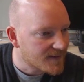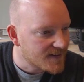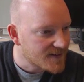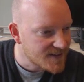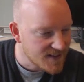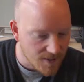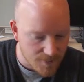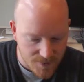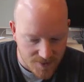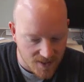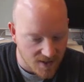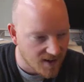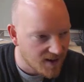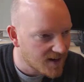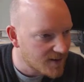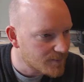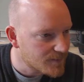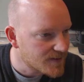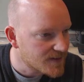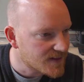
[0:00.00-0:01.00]

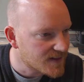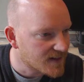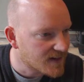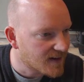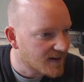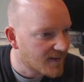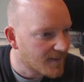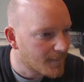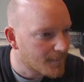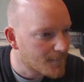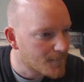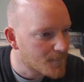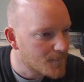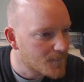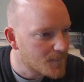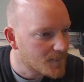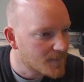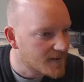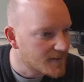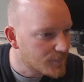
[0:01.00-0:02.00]
sometimes
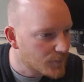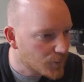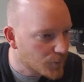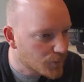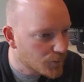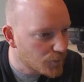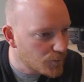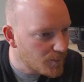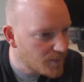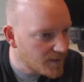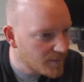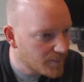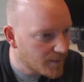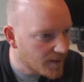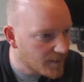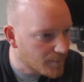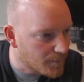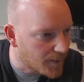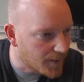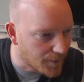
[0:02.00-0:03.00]
if you're grouping
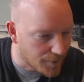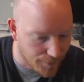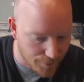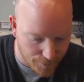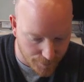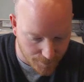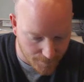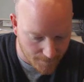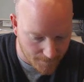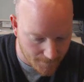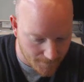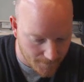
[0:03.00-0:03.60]
by month,